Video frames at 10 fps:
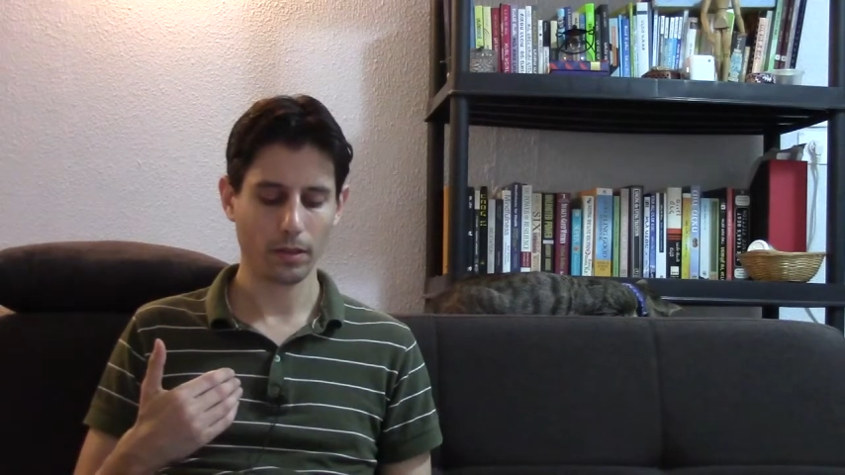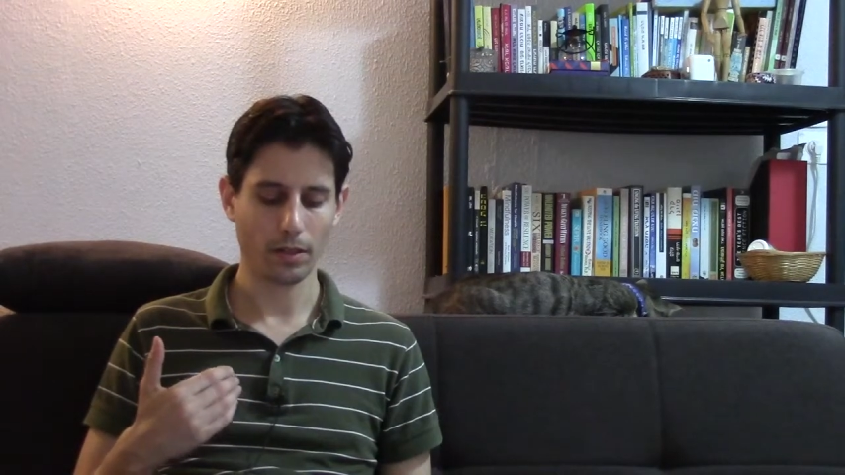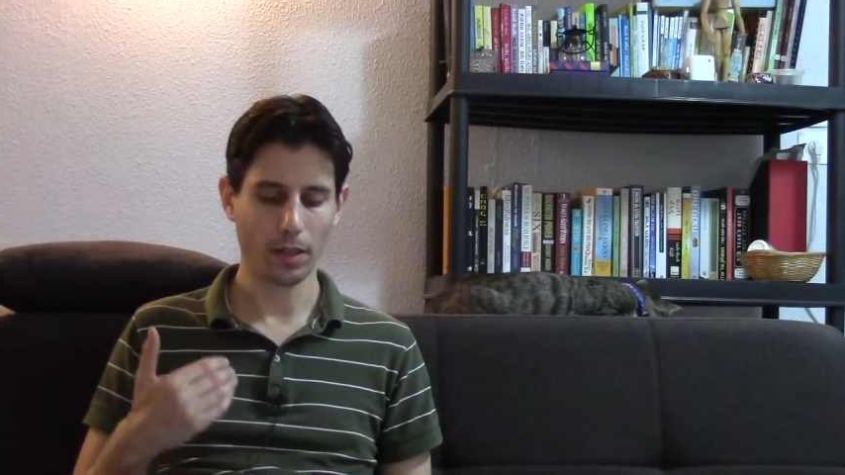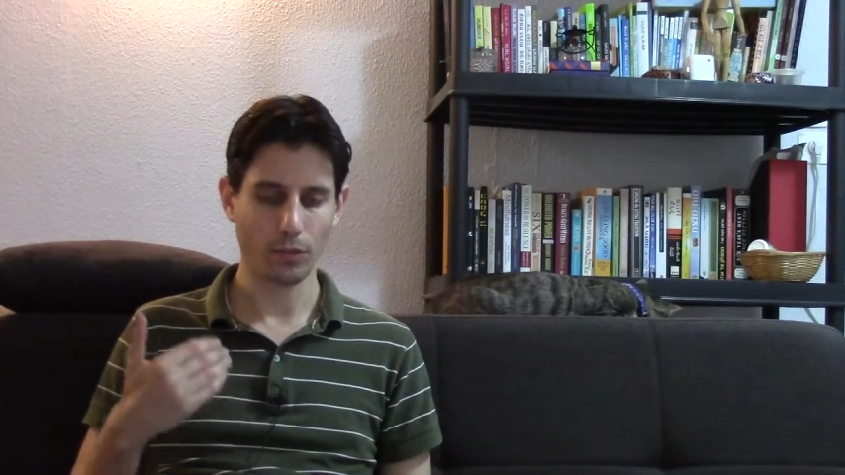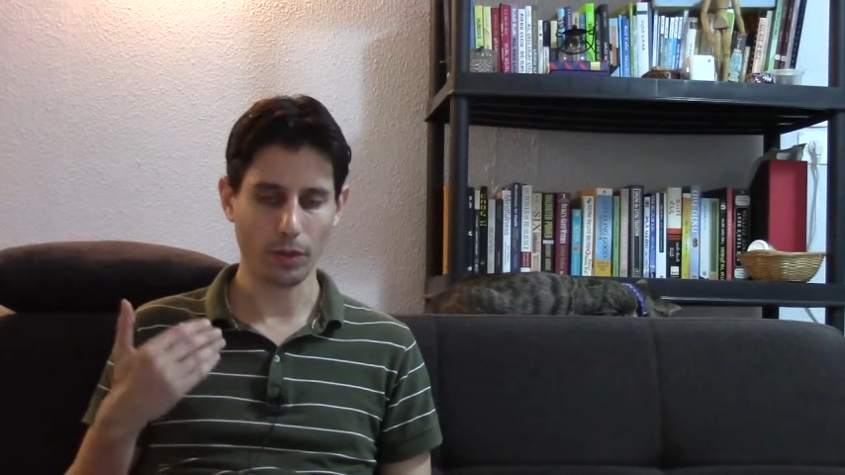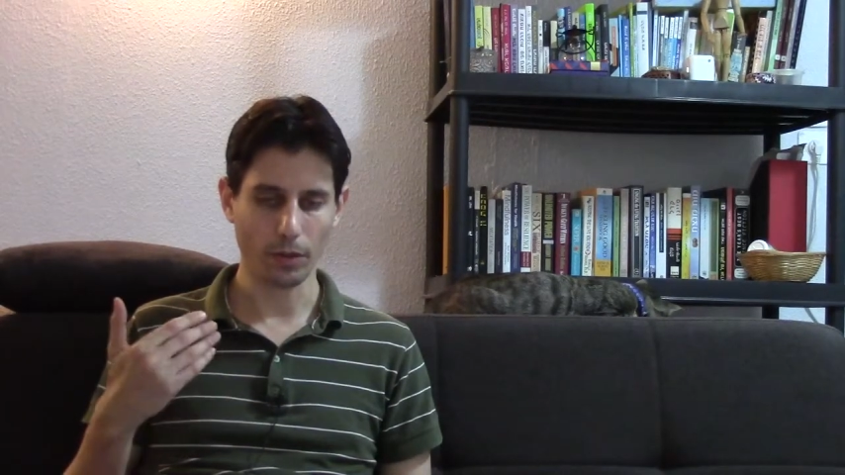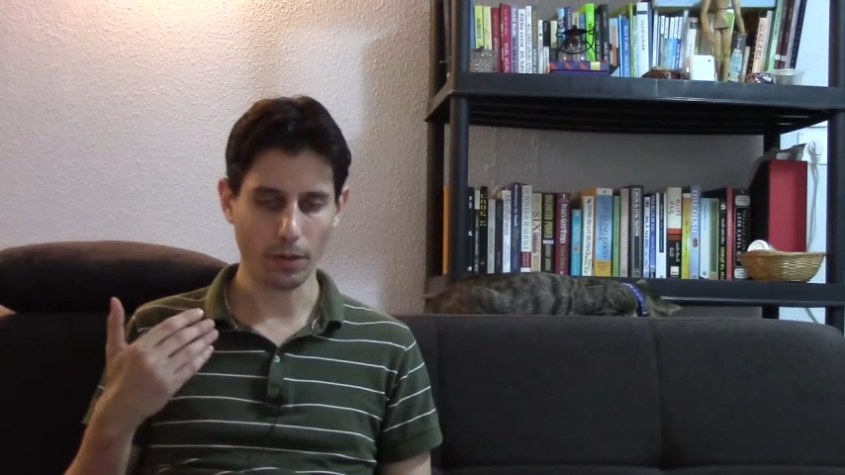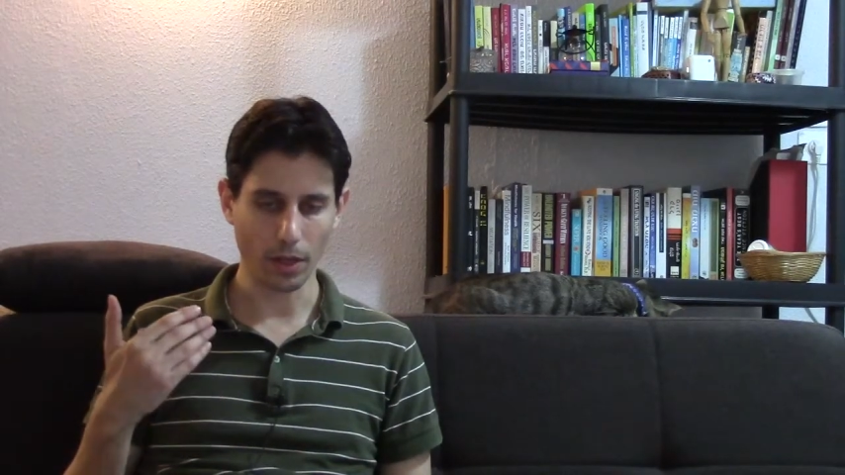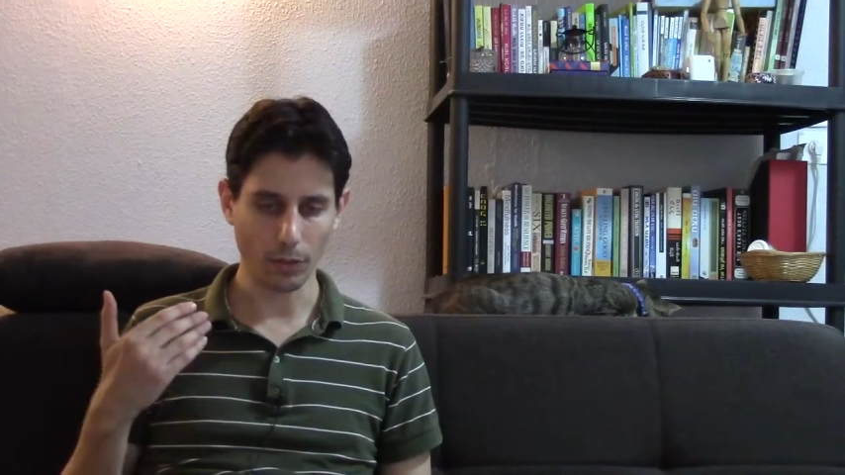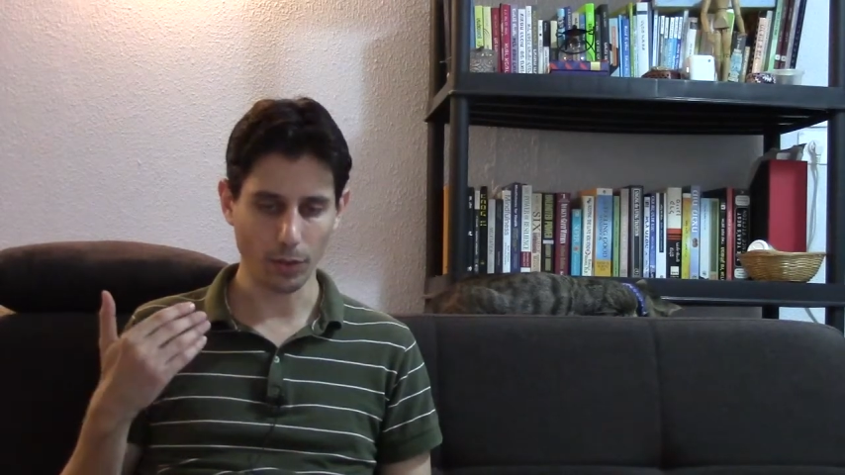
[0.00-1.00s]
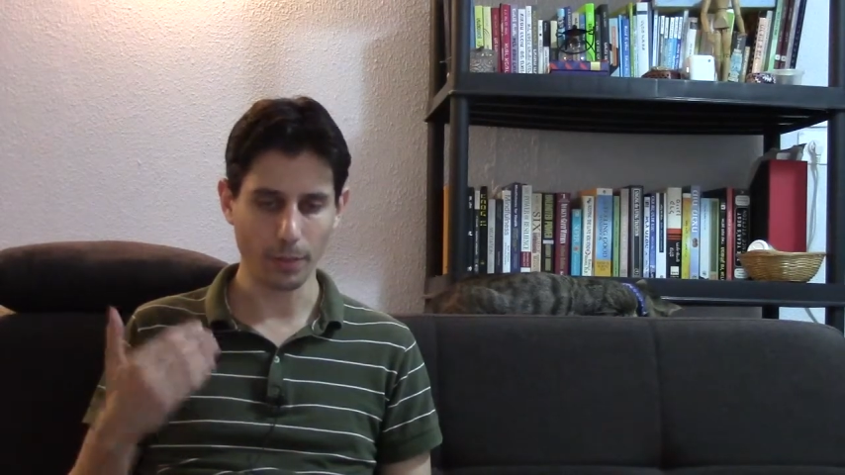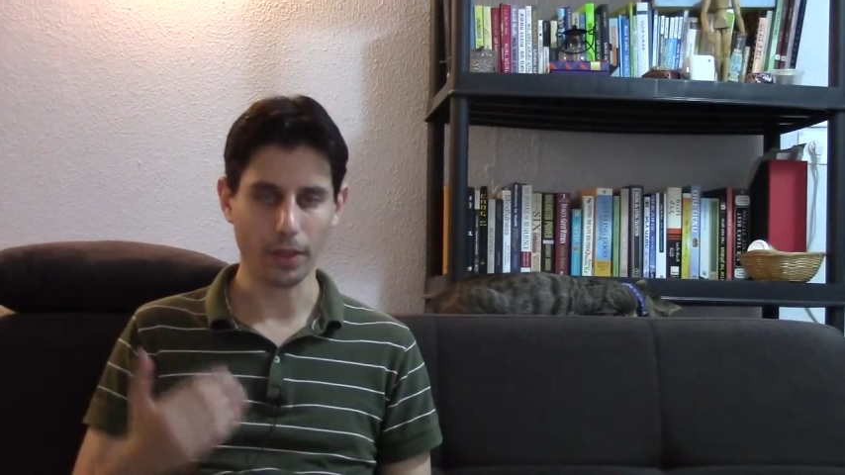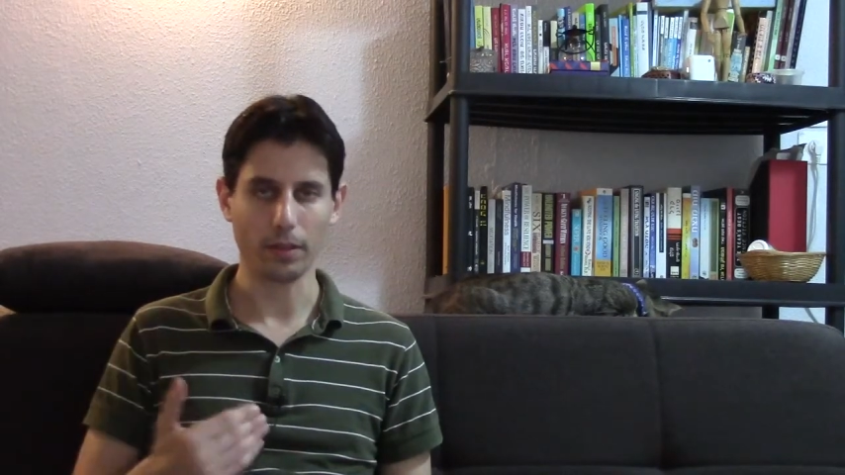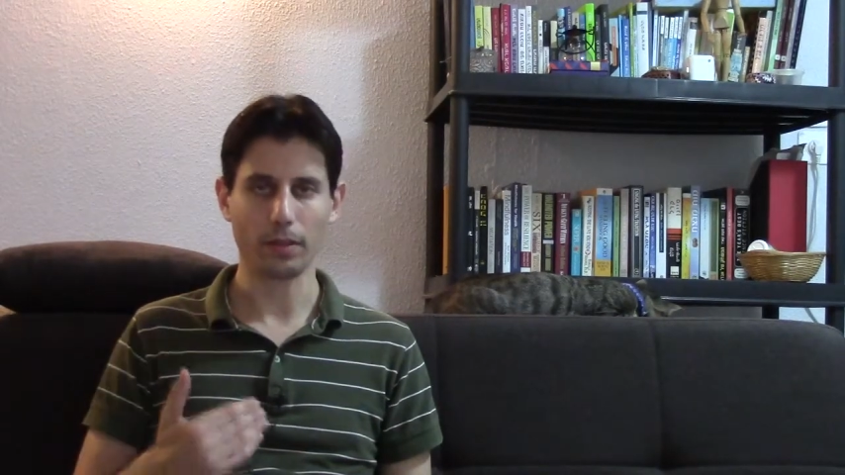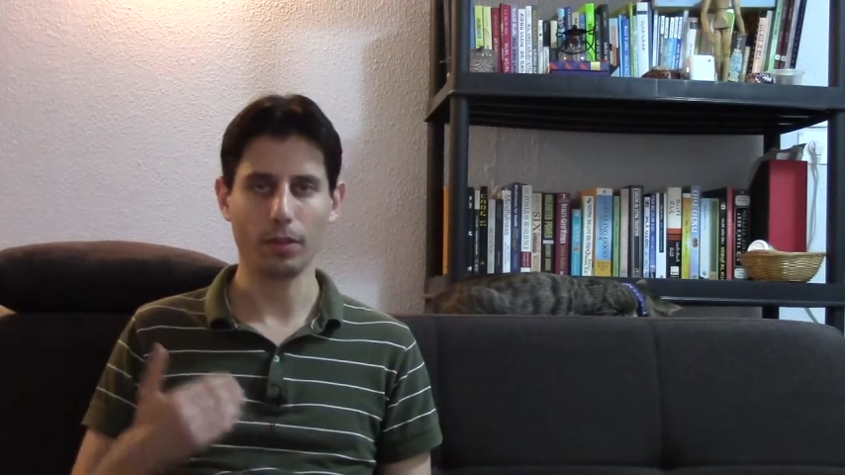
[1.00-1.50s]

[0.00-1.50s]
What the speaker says: and repeat